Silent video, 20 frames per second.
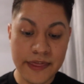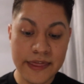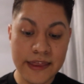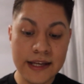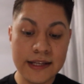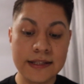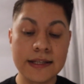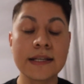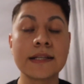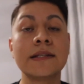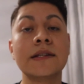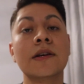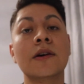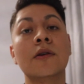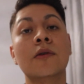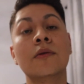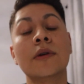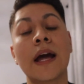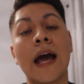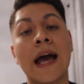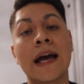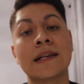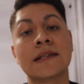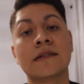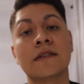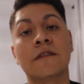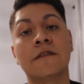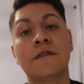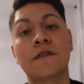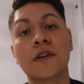This is known as
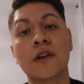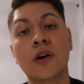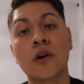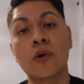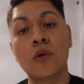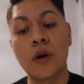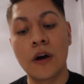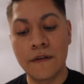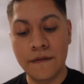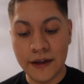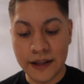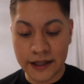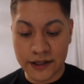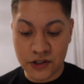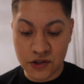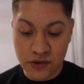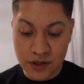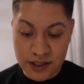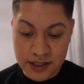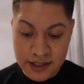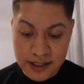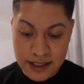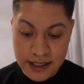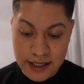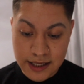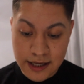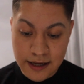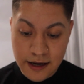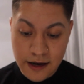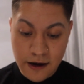the flow of
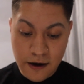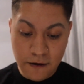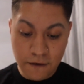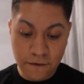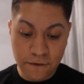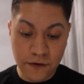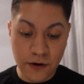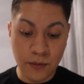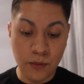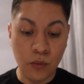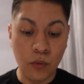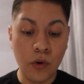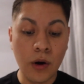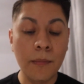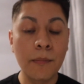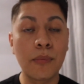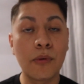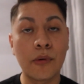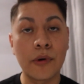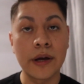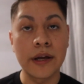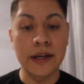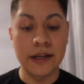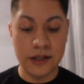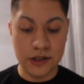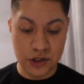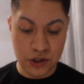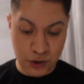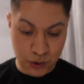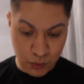electricity from one
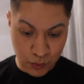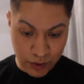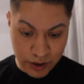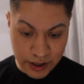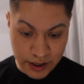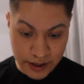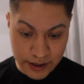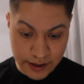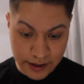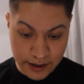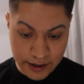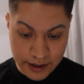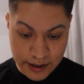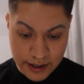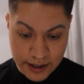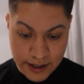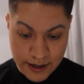point to another.